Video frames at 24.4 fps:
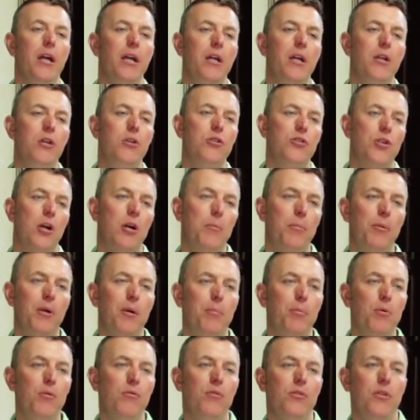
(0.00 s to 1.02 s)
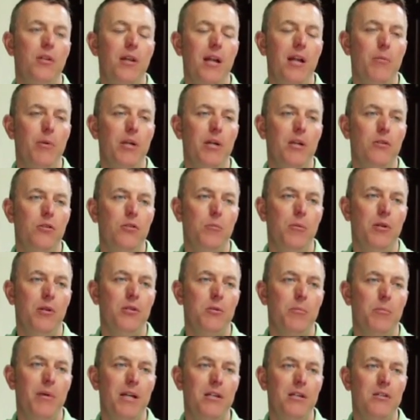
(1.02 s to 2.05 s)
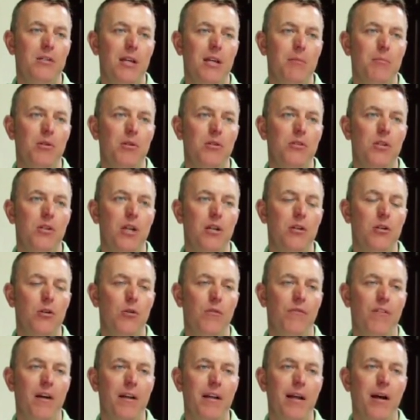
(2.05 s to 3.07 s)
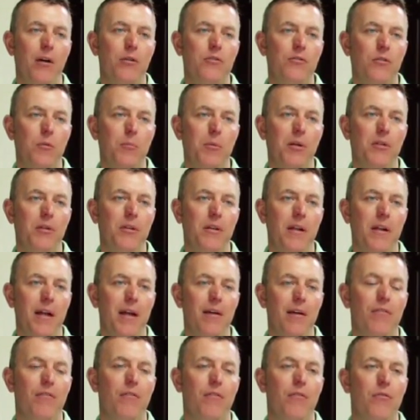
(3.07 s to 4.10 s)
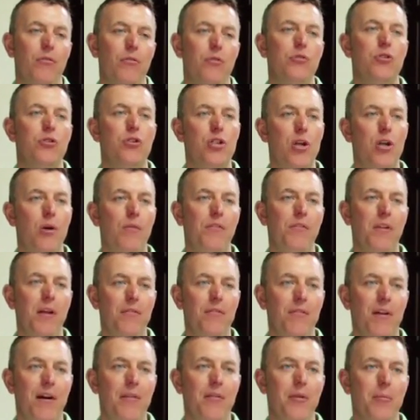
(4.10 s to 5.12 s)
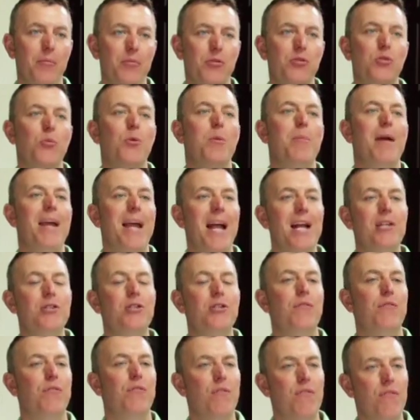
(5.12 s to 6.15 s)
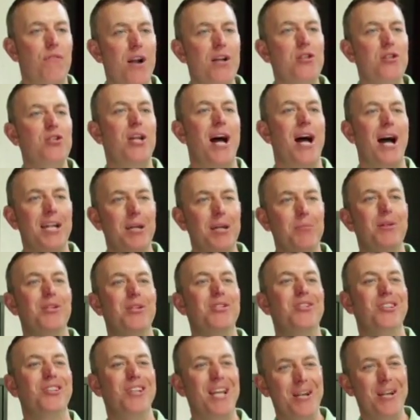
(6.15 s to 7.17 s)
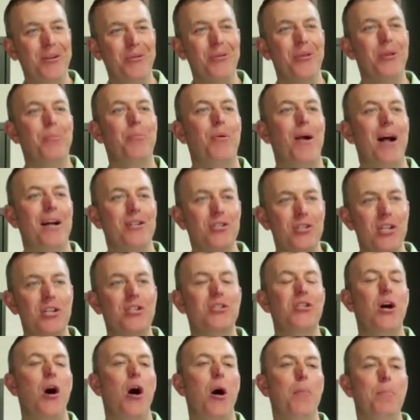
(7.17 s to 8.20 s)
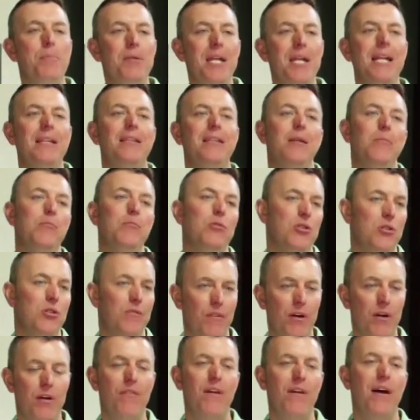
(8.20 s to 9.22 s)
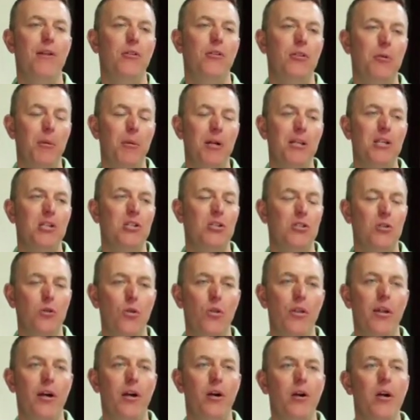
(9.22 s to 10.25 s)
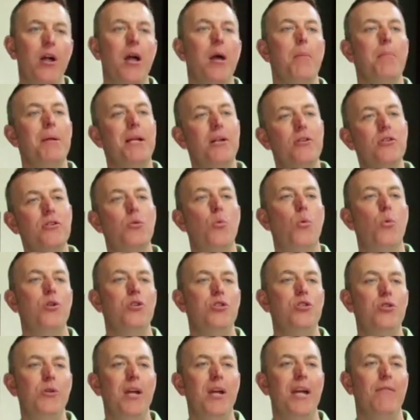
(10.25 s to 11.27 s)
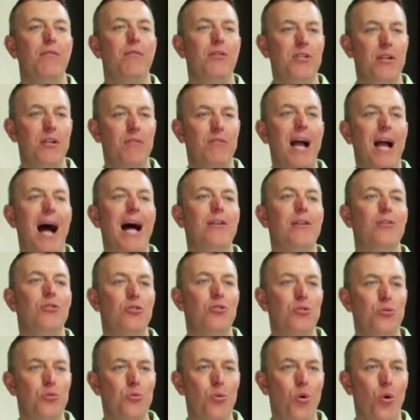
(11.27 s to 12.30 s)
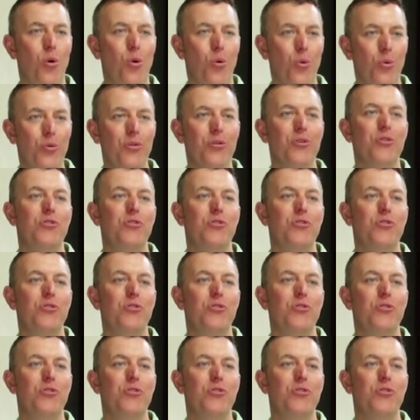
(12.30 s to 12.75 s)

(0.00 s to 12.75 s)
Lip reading: You start a pre-approval today, we get 2 months of bank statements, and you don't find a house for a month and a half. There's a shelf life on them, so we may ask you for fresh documents later in the process to update them just to verify that the money's still there, because the ones you gave us have gotten too old.